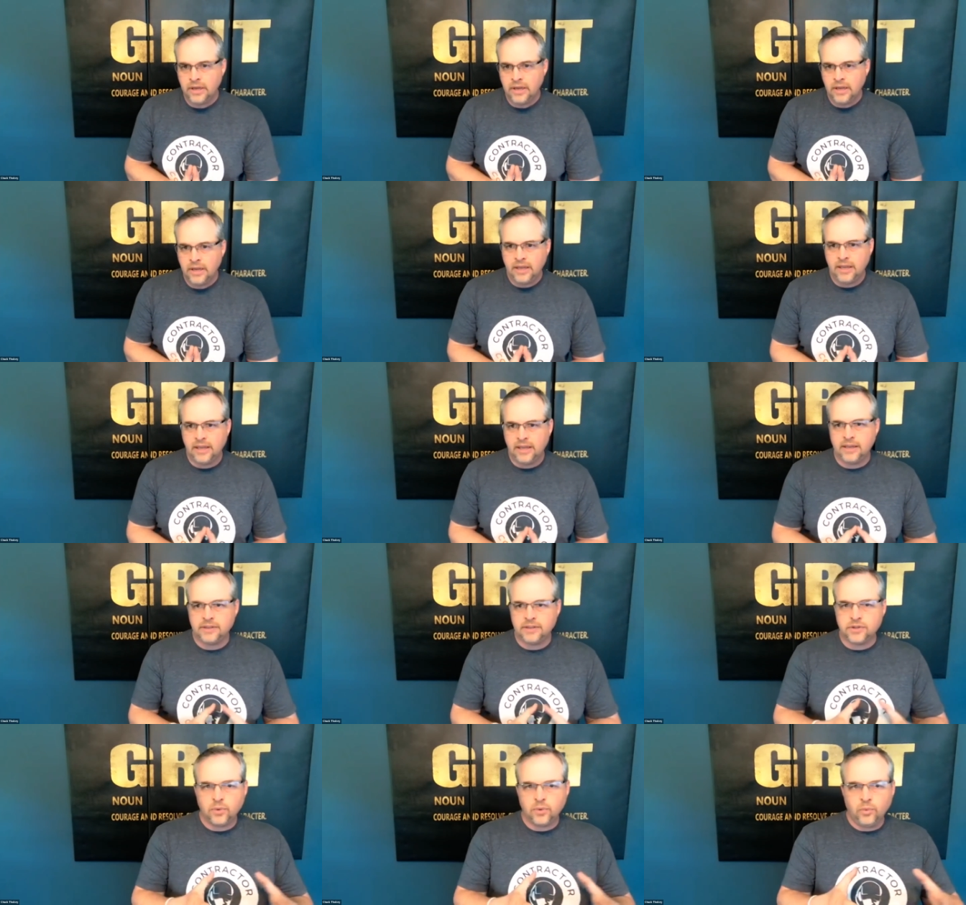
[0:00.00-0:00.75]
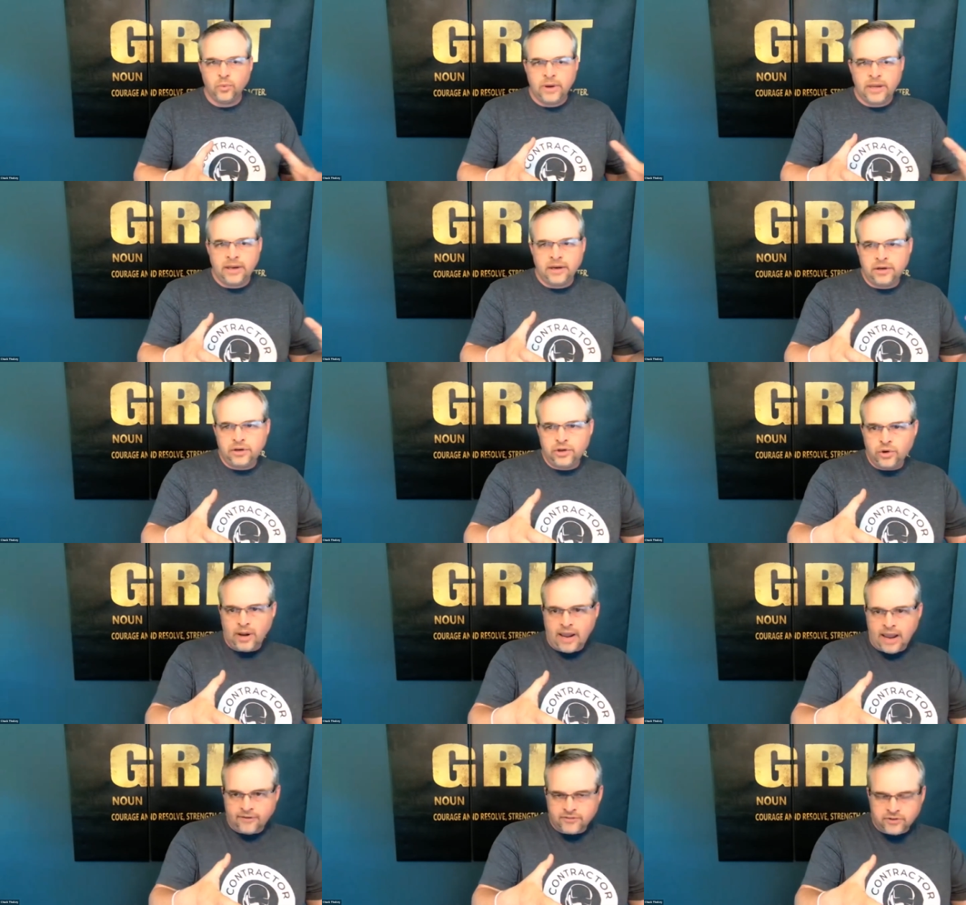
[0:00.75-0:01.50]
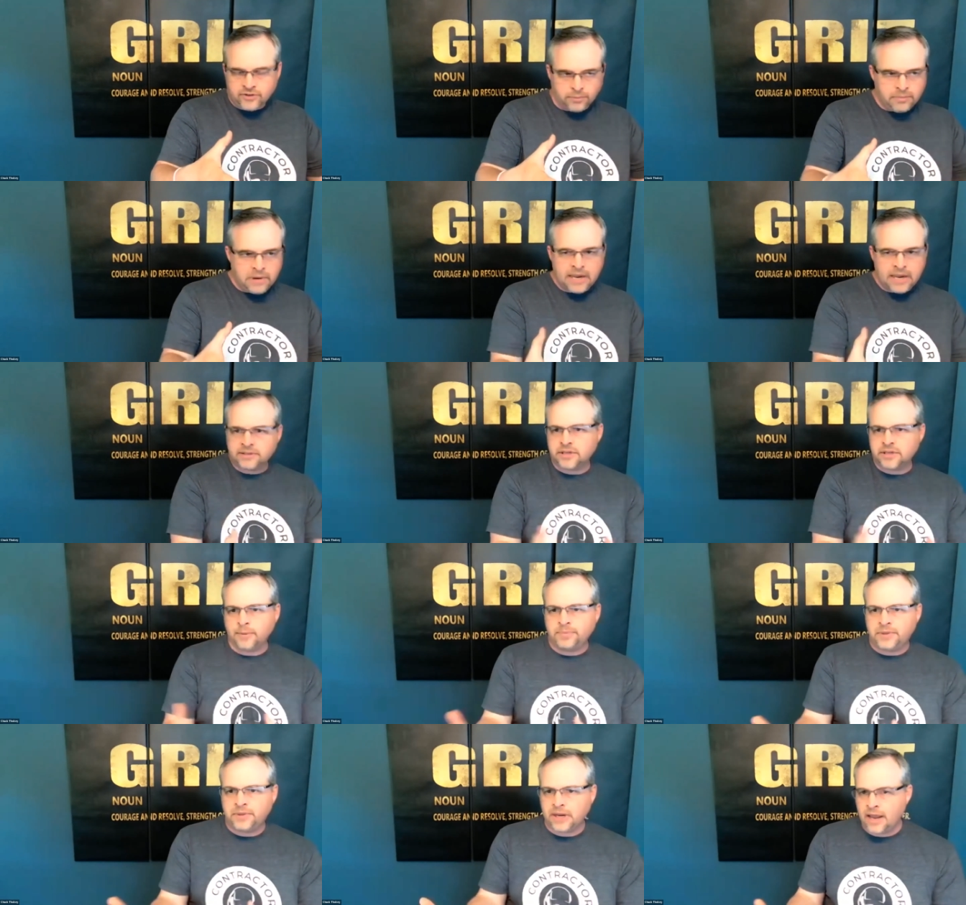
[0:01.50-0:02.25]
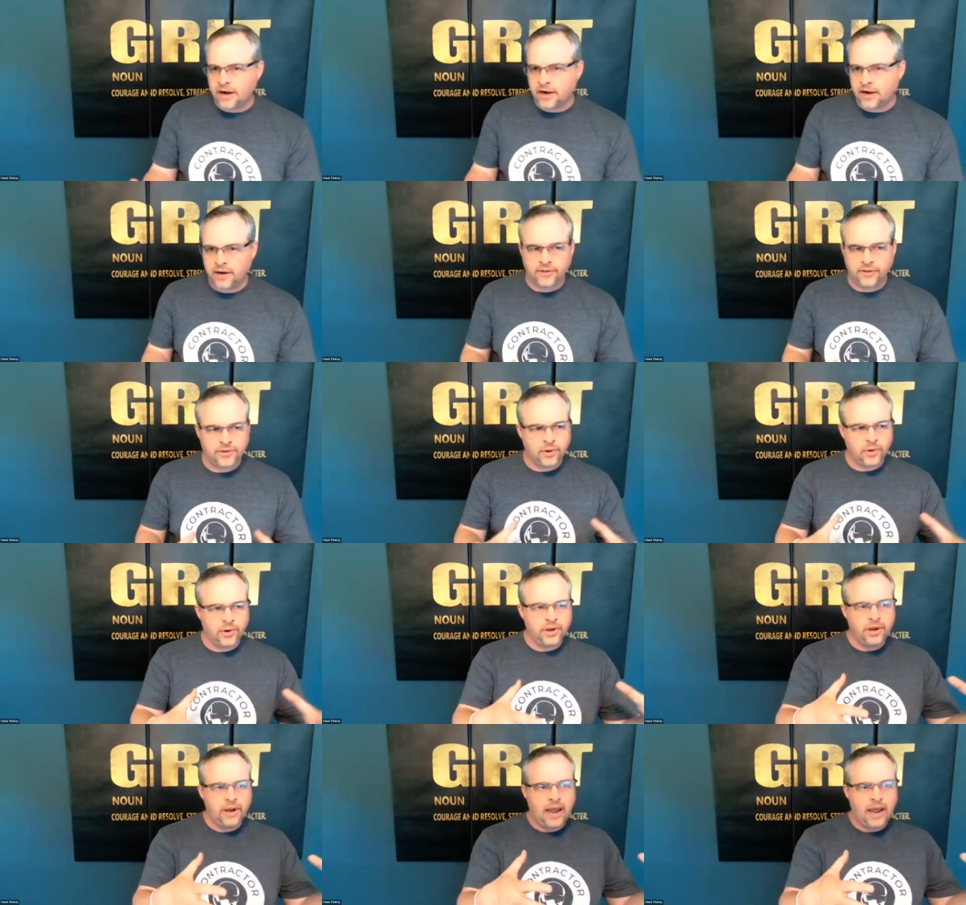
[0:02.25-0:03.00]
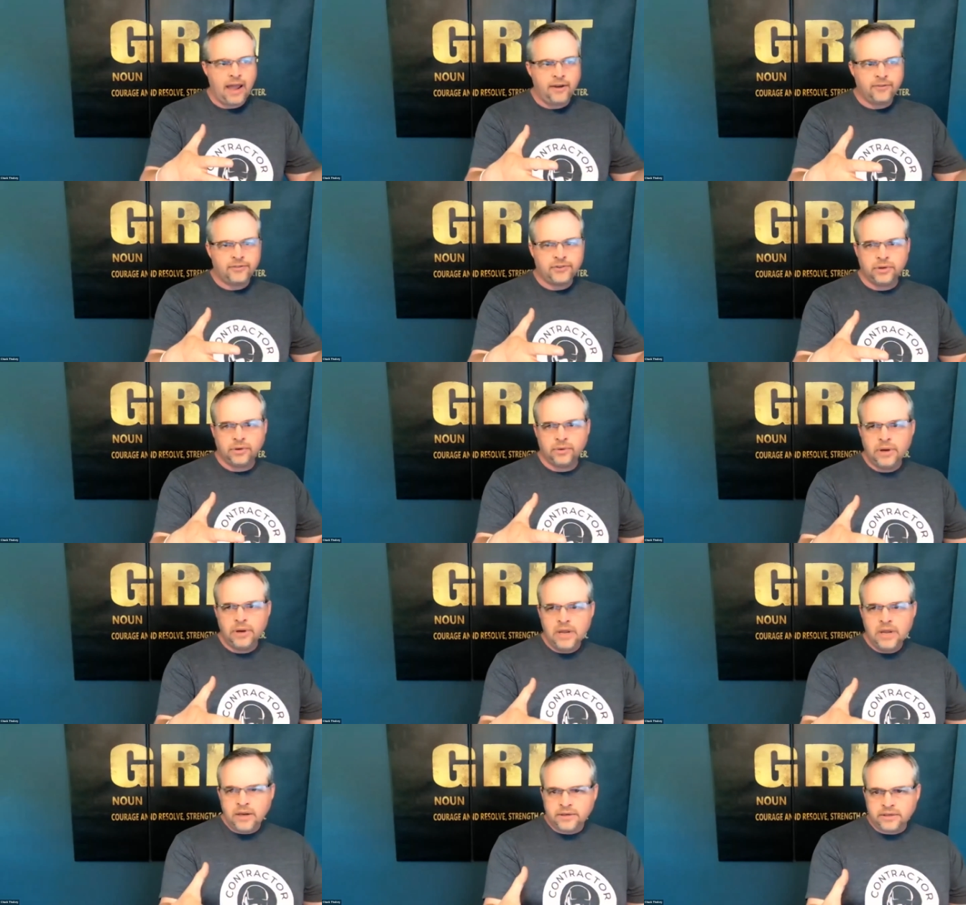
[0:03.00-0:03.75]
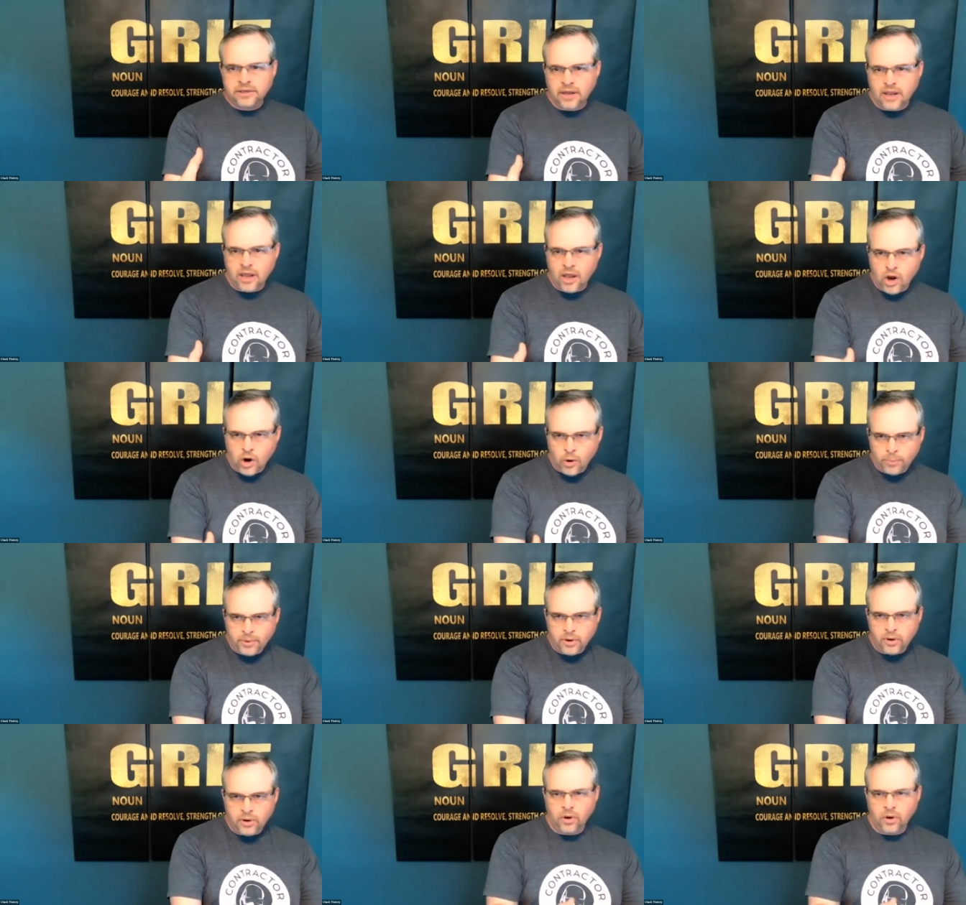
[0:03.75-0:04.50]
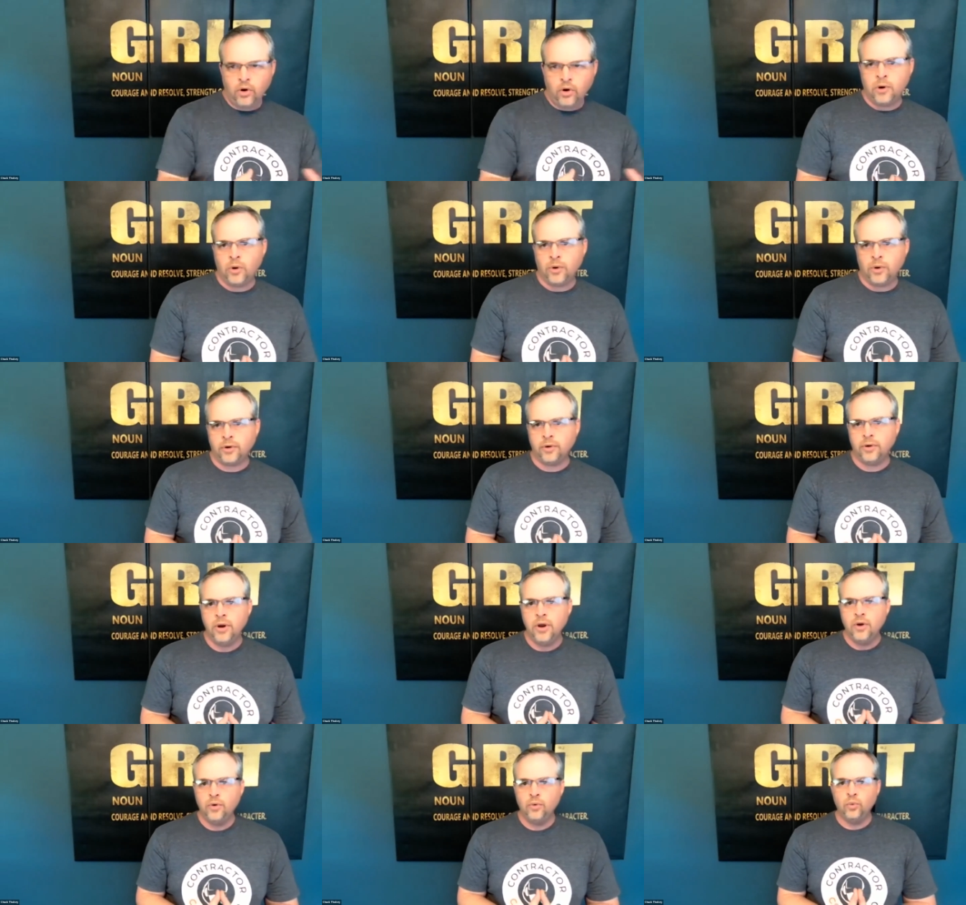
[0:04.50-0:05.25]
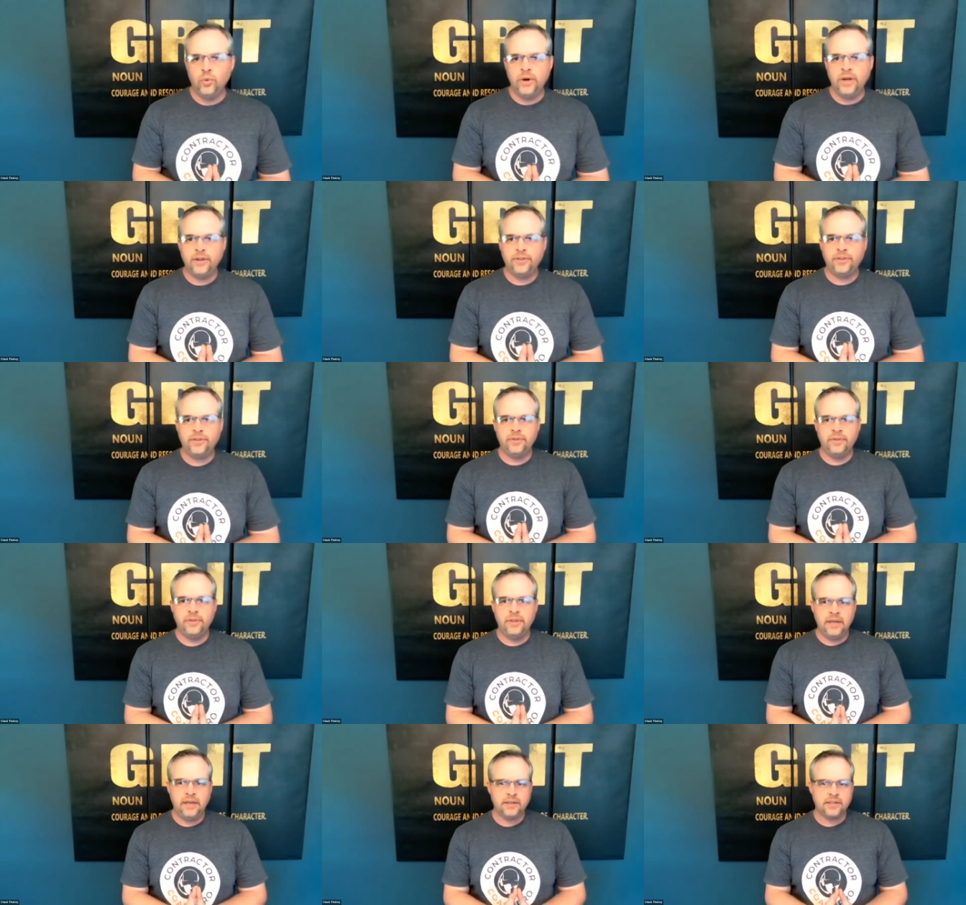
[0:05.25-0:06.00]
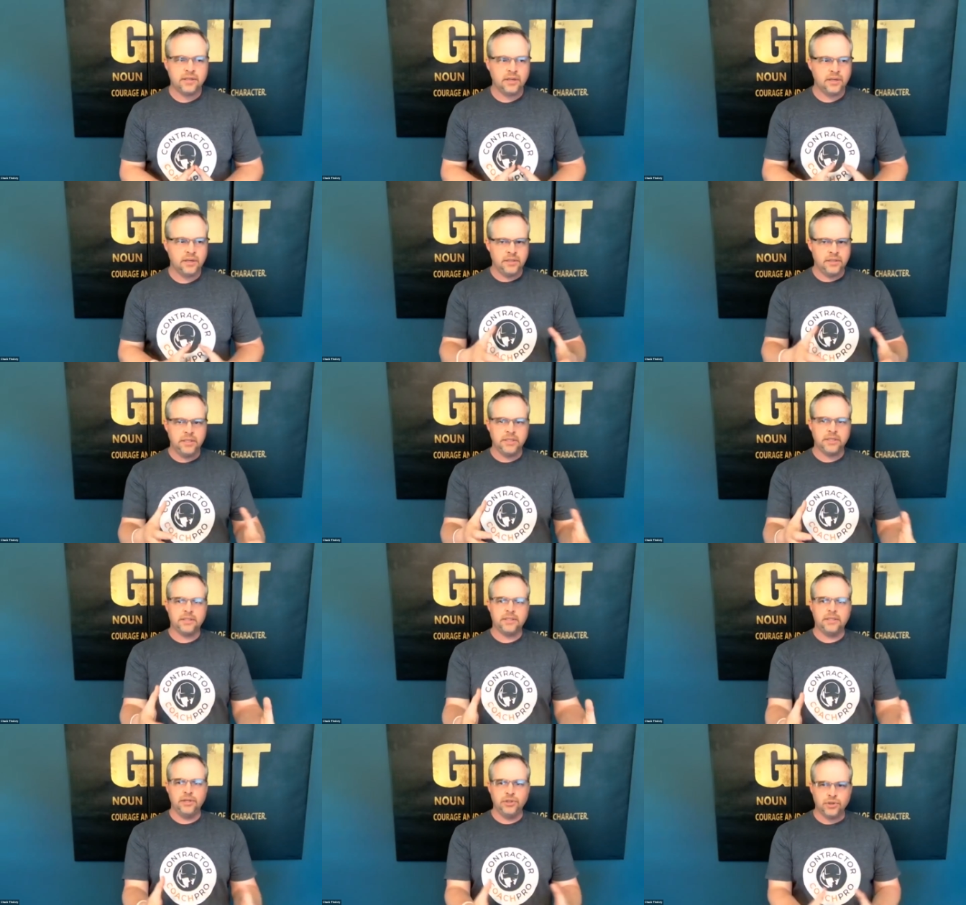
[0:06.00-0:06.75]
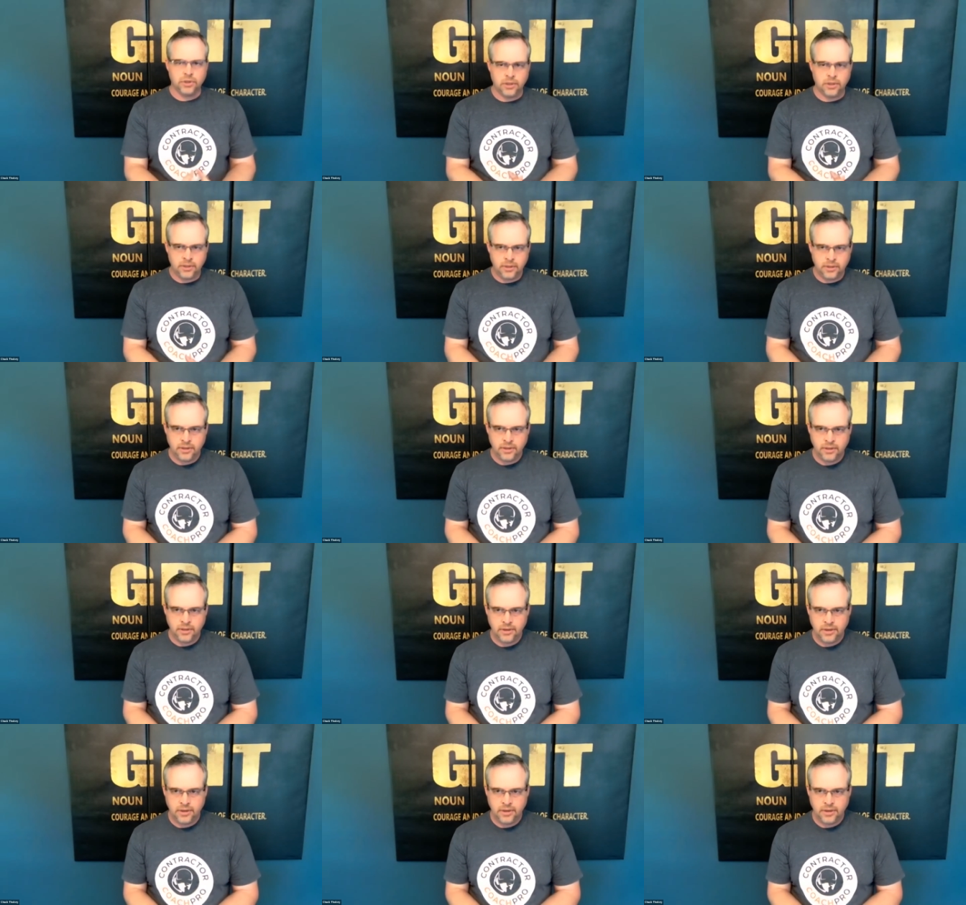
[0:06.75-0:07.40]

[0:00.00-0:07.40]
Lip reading: is when you have to make something out of nothing, or you have to help a homeowner with this decision.